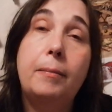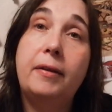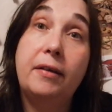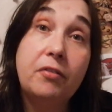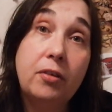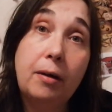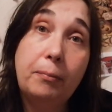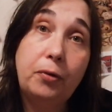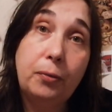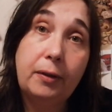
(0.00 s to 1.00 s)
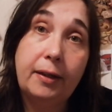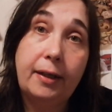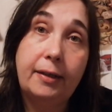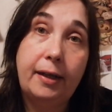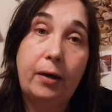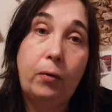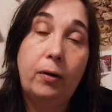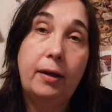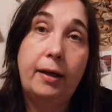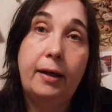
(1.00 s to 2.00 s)
But they've stopped doing that now,
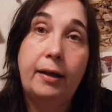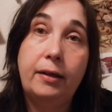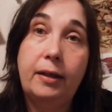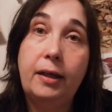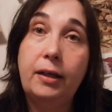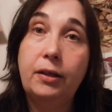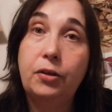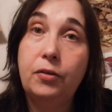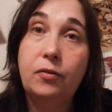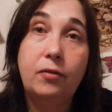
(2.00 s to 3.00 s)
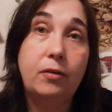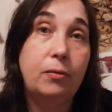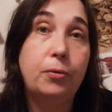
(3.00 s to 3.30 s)
and they just